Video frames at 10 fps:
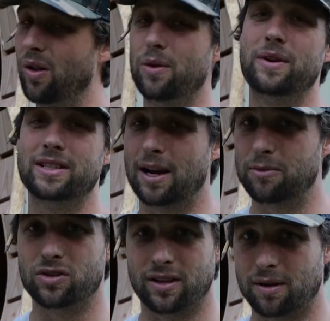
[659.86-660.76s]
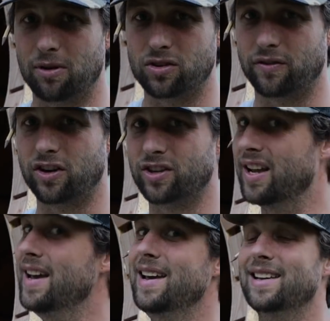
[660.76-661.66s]
only reason I'm using the commercial version
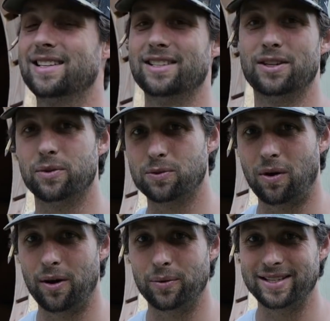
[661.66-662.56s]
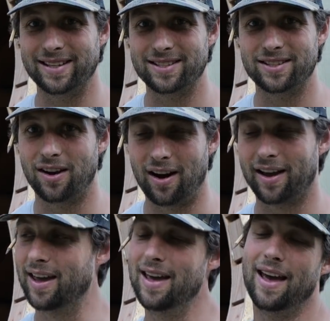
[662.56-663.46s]
is because it was what was in
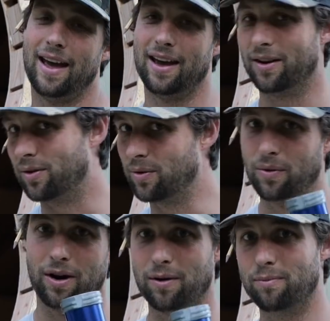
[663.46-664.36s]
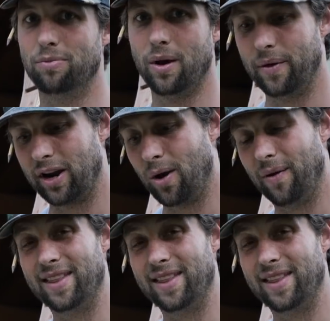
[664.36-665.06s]
stock, and we're blowing and going.